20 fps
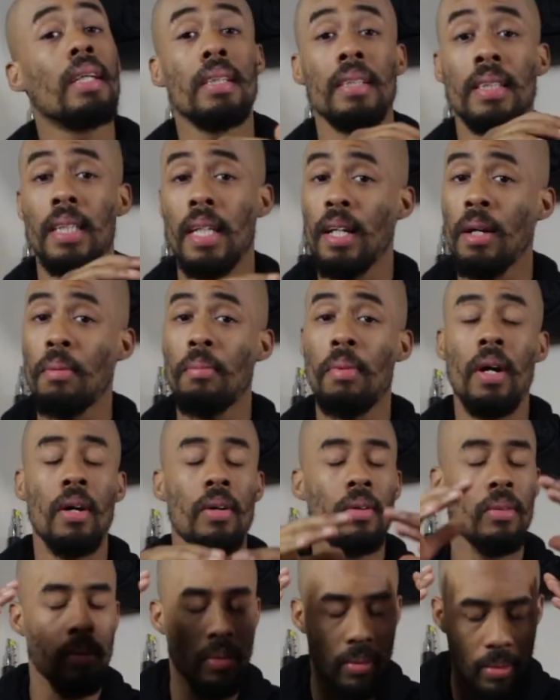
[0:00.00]
Check them
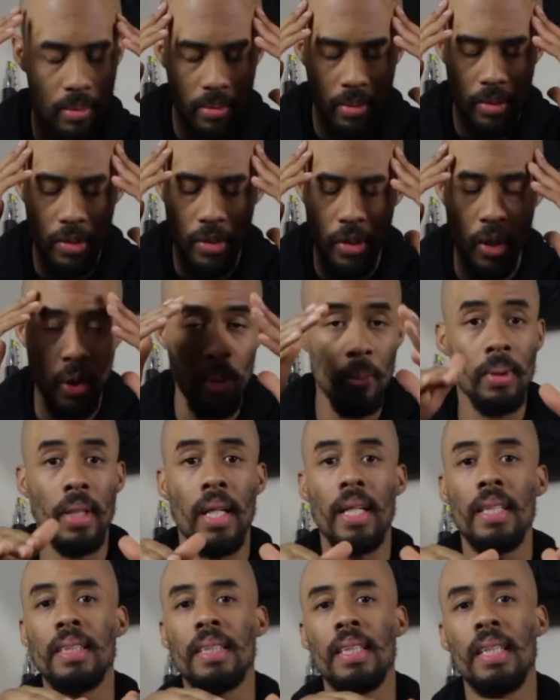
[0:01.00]
out. Dope
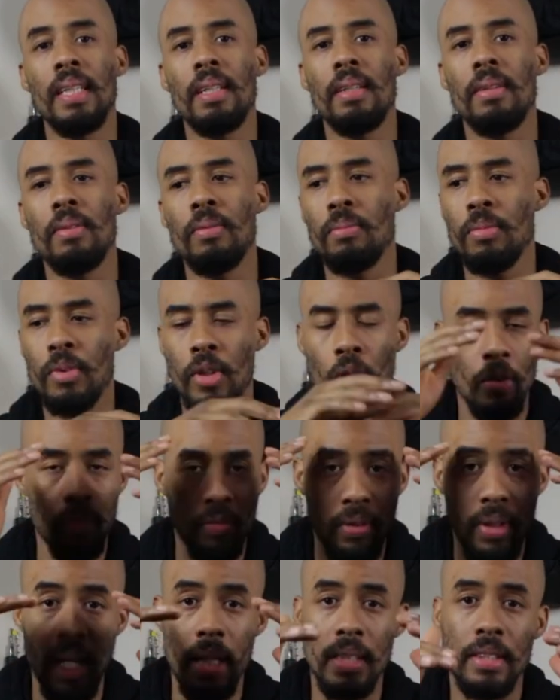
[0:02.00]
legend,
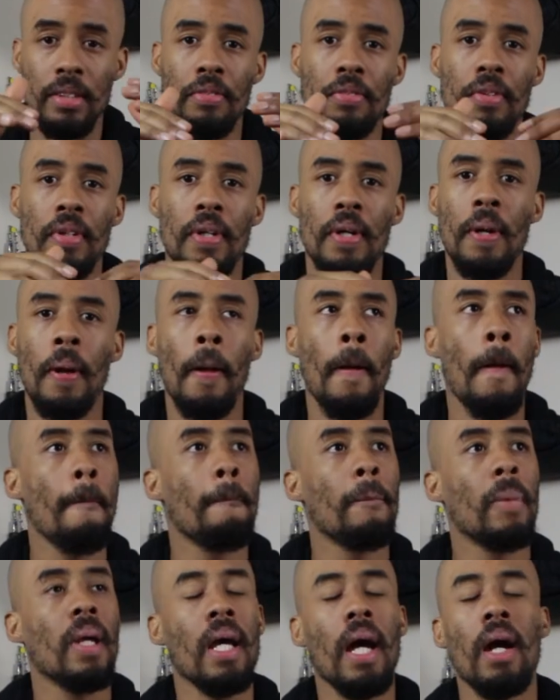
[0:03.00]
dope philosopher.
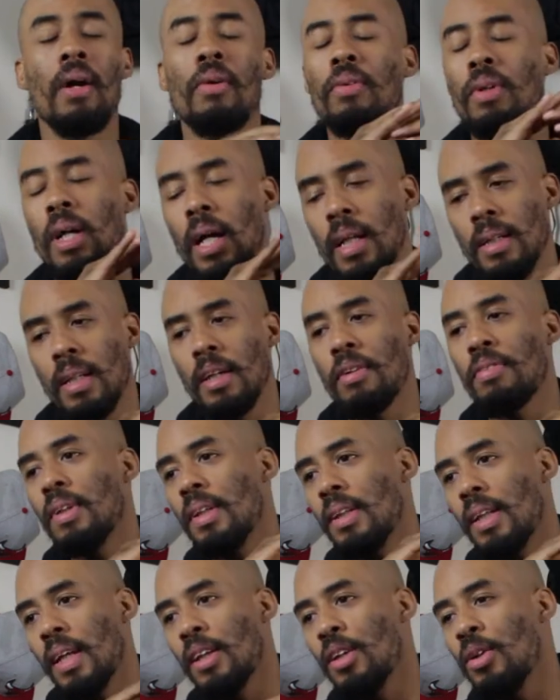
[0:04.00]
I, I
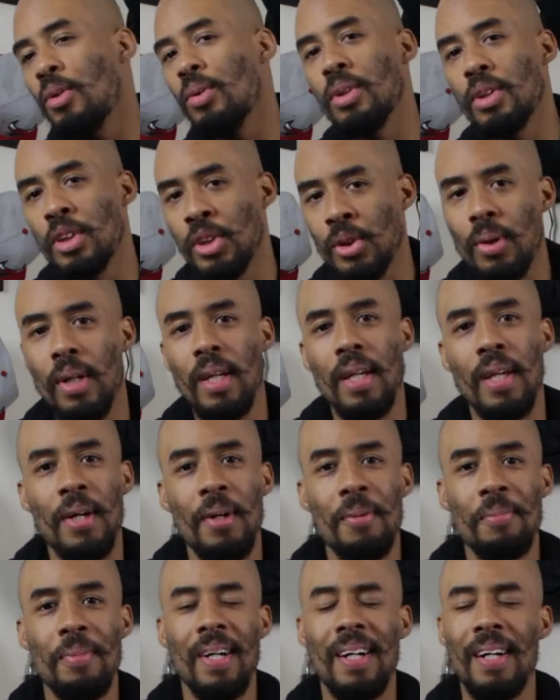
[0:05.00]
definitely think you will enjoy
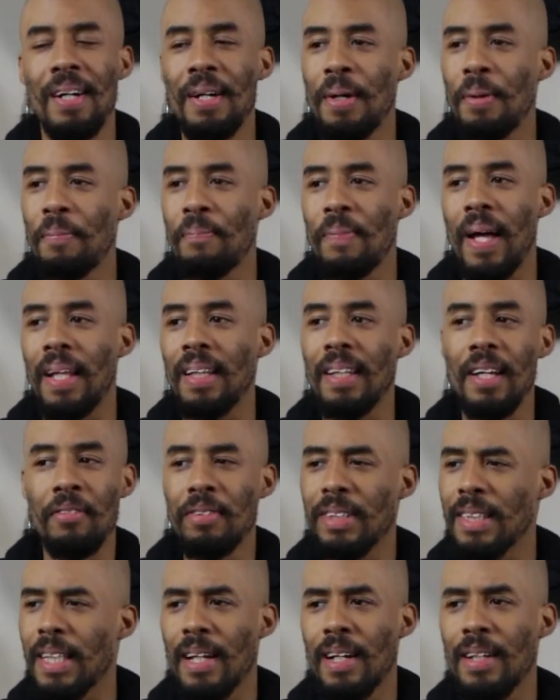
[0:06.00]
him. Um, I
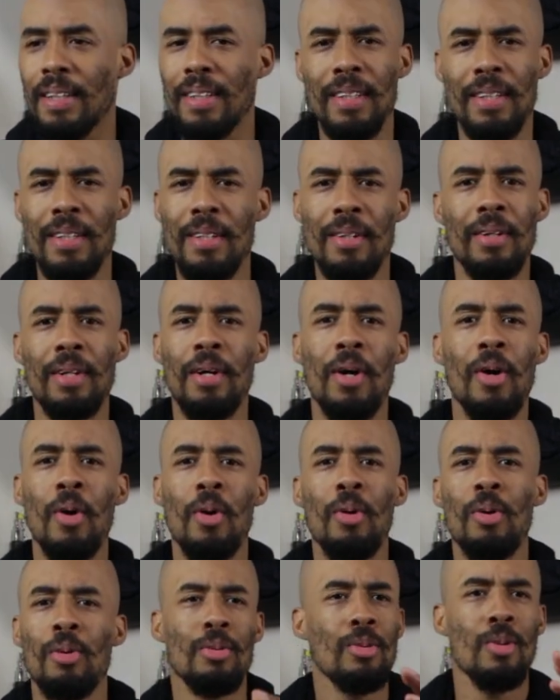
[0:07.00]
love his character. You know, the
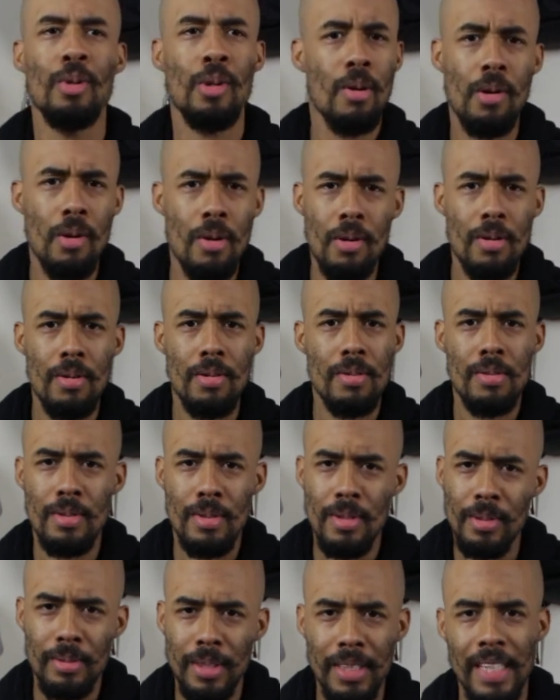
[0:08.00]
whole, whoa,
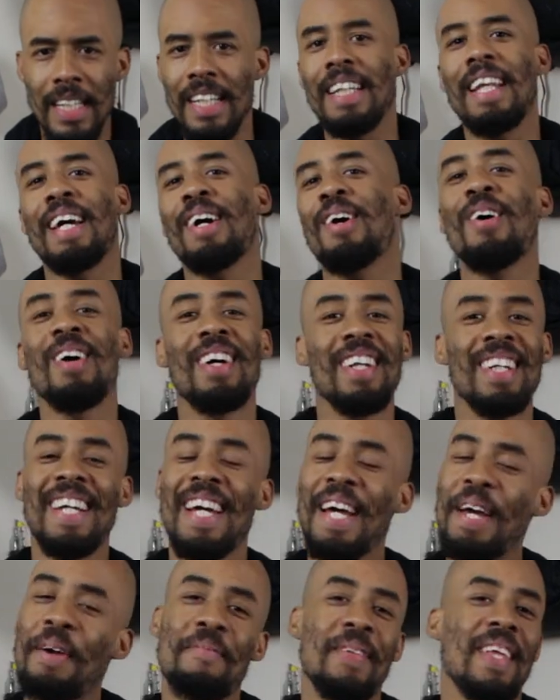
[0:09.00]
I'm saying? Like all of
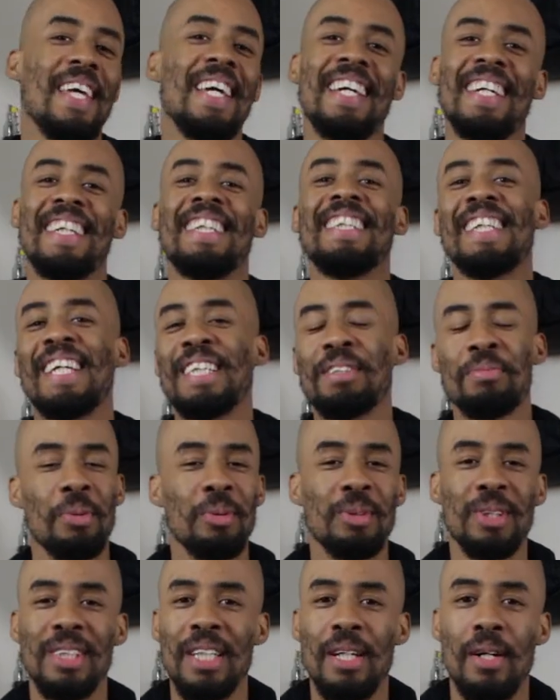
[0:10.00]
that, yeah, that's
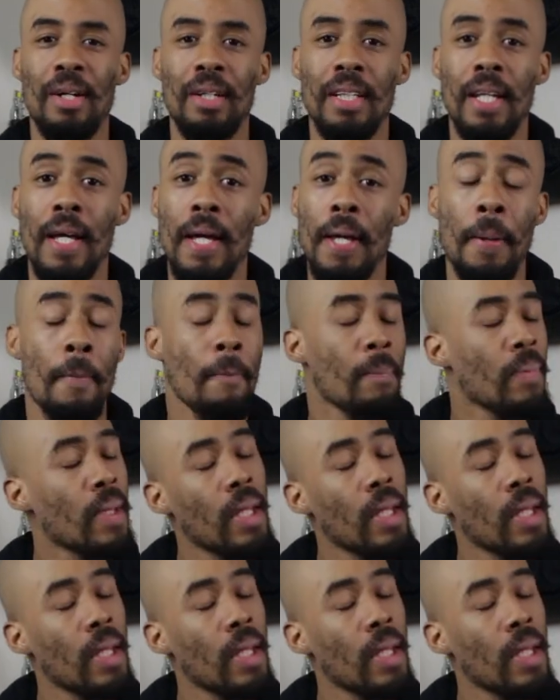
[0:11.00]
Bruce Lee all day.